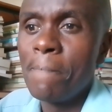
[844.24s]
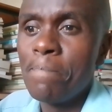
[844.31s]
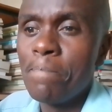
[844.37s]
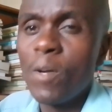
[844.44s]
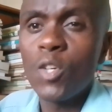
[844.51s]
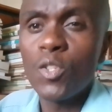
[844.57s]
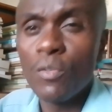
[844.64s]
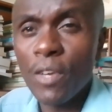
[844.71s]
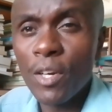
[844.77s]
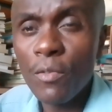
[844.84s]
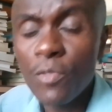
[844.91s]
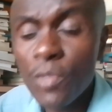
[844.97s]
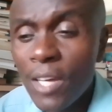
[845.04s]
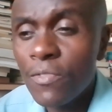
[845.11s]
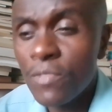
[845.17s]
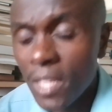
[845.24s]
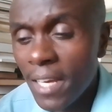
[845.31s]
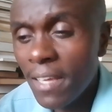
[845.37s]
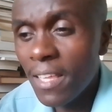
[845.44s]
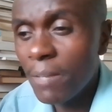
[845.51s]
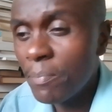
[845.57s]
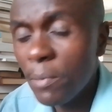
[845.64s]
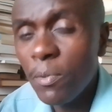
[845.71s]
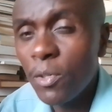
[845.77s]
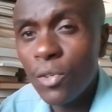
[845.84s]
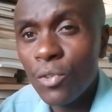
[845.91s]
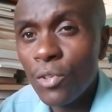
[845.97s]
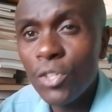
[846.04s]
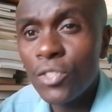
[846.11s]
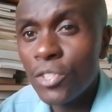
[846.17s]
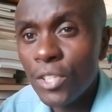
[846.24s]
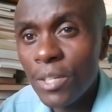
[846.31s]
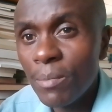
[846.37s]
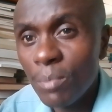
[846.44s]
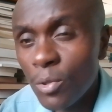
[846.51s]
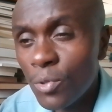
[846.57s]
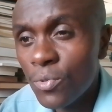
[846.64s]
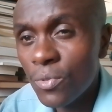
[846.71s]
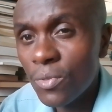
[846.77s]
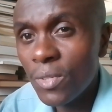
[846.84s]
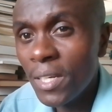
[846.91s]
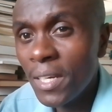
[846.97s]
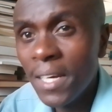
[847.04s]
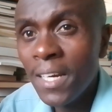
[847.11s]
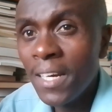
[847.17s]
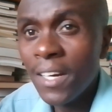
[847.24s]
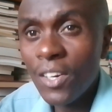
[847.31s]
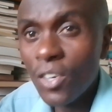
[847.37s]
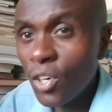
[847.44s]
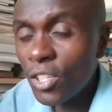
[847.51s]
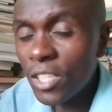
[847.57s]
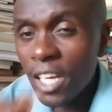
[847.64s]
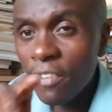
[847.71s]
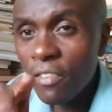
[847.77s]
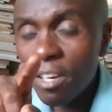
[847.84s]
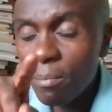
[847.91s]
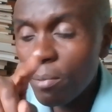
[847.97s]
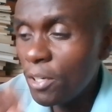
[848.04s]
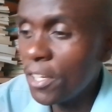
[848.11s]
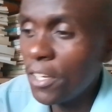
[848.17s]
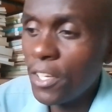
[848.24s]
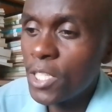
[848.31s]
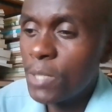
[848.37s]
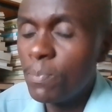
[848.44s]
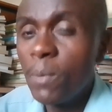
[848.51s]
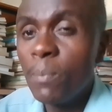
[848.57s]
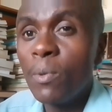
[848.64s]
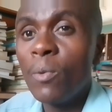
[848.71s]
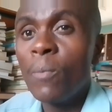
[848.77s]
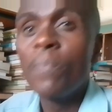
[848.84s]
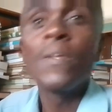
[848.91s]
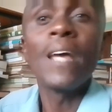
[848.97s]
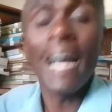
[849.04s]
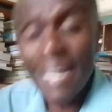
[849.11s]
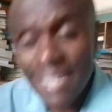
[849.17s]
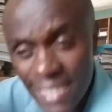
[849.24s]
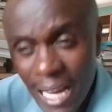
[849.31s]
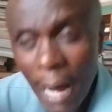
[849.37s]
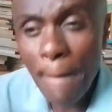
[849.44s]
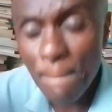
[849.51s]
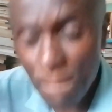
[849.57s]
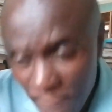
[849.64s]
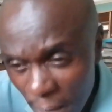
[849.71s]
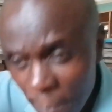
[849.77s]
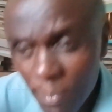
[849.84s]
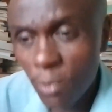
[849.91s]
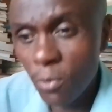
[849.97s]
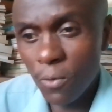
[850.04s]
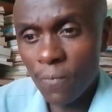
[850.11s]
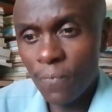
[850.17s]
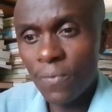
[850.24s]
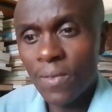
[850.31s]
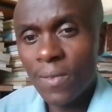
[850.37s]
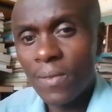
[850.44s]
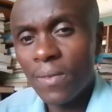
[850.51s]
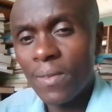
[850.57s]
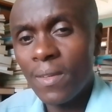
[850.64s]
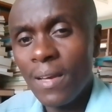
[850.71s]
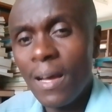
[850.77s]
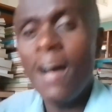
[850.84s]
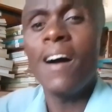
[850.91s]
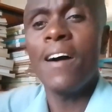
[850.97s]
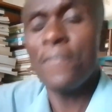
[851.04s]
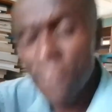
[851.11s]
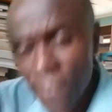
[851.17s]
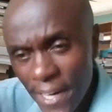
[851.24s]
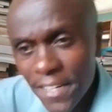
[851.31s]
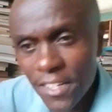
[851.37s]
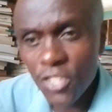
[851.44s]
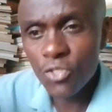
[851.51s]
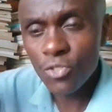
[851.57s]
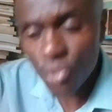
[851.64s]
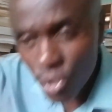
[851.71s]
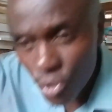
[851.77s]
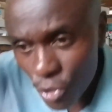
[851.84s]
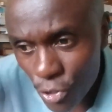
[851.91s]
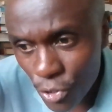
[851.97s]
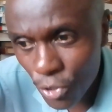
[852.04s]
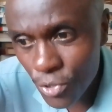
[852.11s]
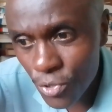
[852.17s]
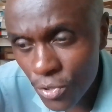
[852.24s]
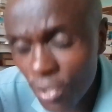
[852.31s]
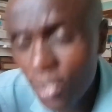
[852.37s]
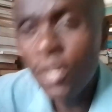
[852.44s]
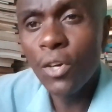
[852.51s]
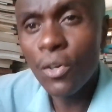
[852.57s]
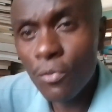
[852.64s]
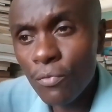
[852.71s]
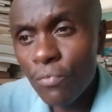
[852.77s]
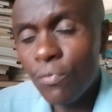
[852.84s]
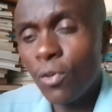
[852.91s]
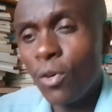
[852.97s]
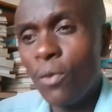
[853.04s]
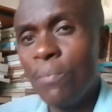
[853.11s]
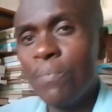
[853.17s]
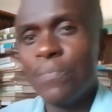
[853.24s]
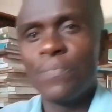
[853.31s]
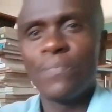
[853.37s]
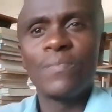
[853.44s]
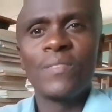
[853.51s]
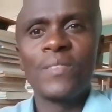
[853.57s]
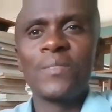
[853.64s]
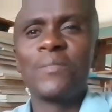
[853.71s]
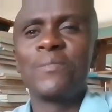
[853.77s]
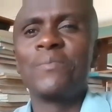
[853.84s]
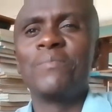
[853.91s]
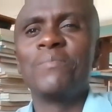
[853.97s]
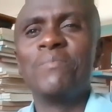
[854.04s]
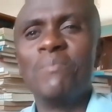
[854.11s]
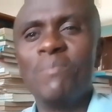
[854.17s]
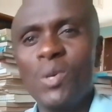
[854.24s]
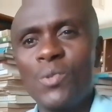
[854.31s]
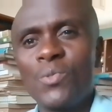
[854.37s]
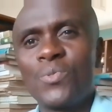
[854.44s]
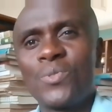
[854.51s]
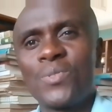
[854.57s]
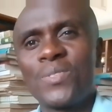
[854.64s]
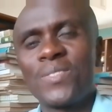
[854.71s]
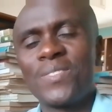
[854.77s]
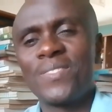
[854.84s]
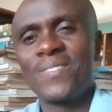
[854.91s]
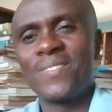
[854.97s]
Because even if you are saying that people do not read books, not everybody is people. And some people are finding solutions from books.